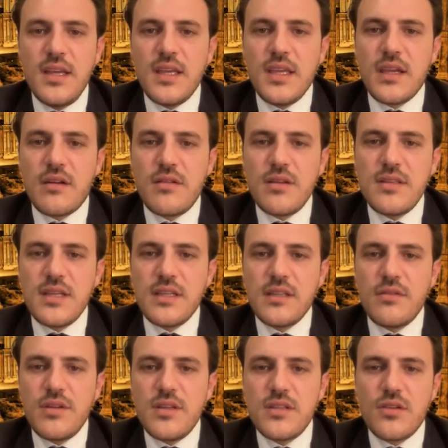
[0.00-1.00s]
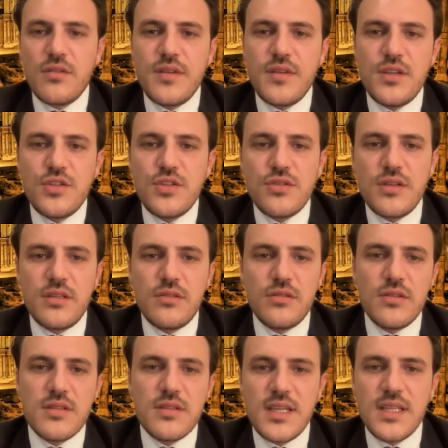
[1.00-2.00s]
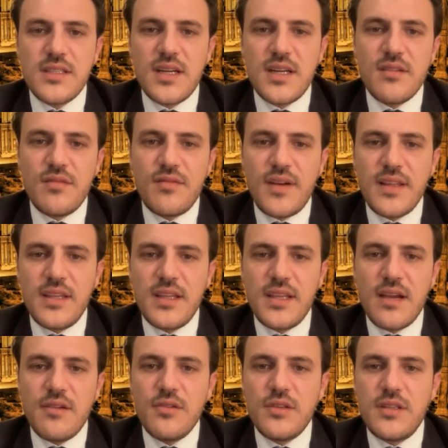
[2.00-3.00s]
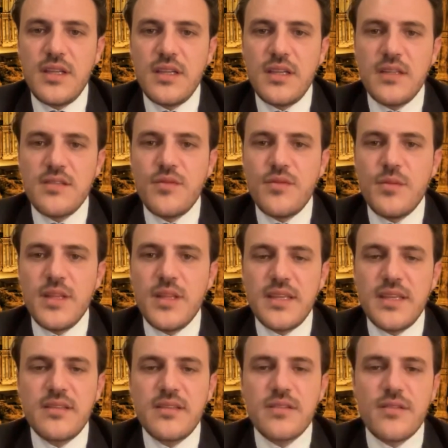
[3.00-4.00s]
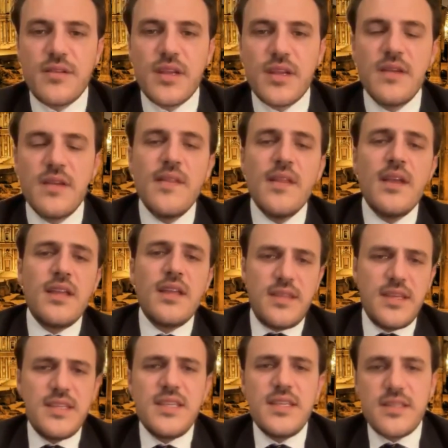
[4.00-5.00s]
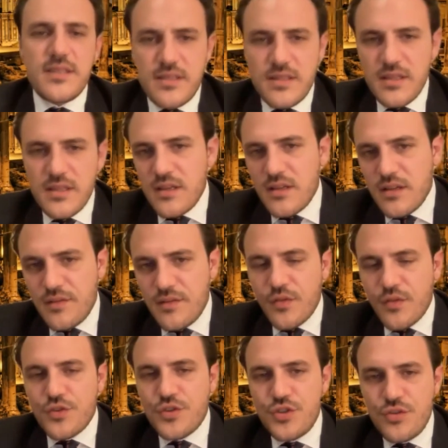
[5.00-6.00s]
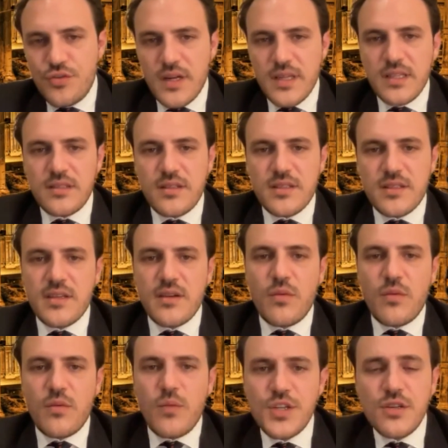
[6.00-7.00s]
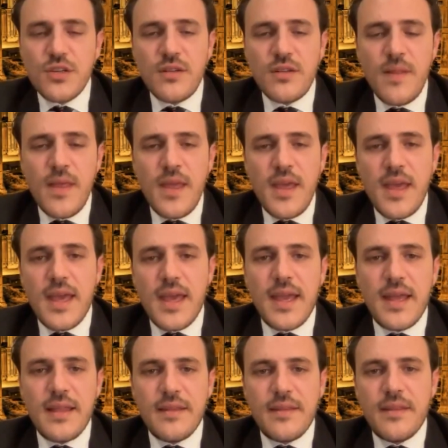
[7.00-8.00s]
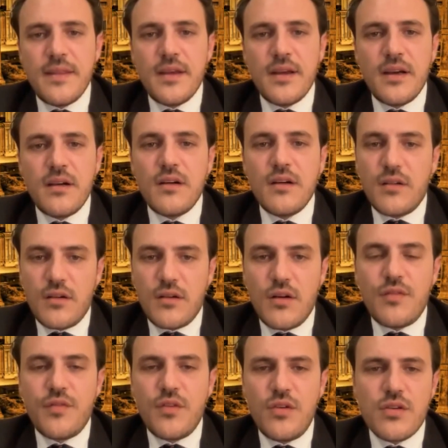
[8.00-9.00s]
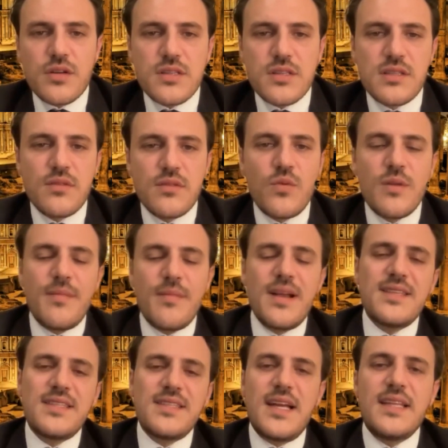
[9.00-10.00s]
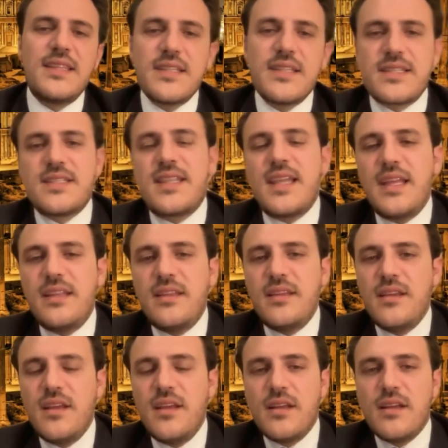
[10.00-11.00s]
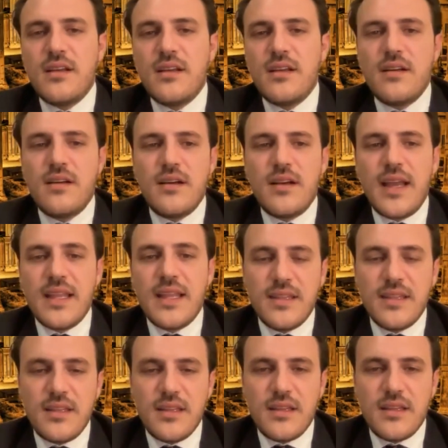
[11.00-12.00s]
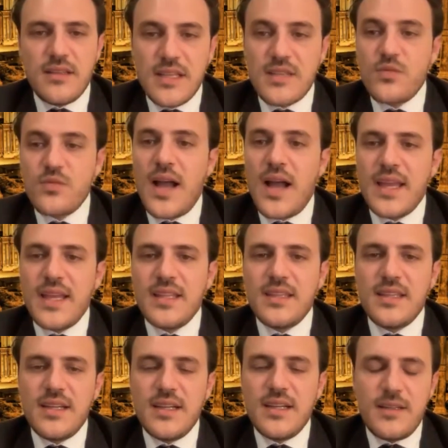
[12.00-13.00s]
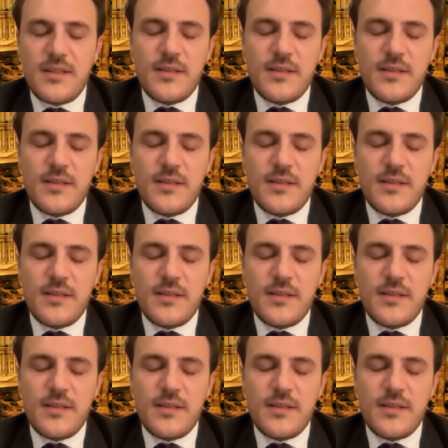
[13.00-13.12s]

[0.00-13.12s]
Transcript: increasing the risk of injury to the central lymphatic, I would think this would be necessary. This is uh, for sure an interesting question. And uh, of course, we must understand, uh, and that's why the